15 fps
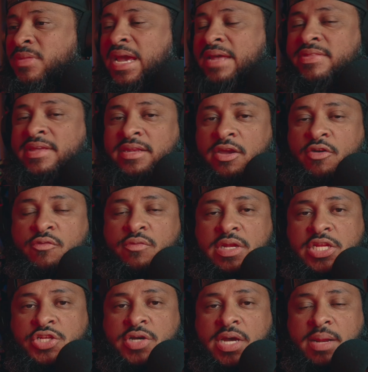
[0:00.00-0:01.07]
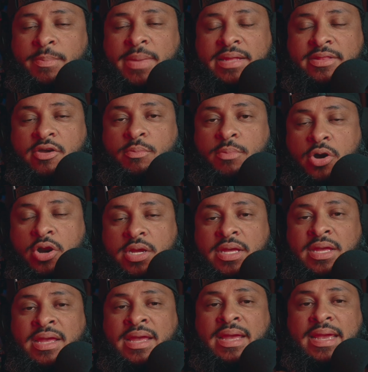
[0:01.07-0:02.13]
I think they're really trying to make their mark
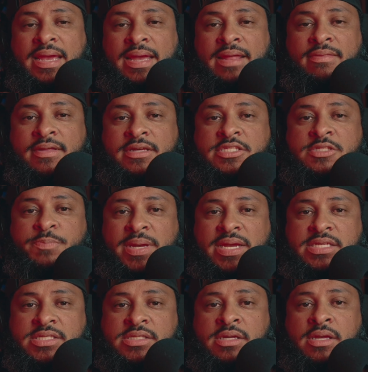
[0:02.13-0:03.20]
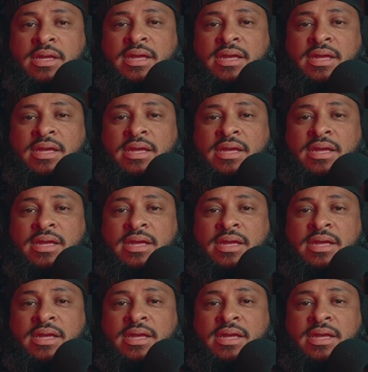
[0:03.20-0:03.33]
in this space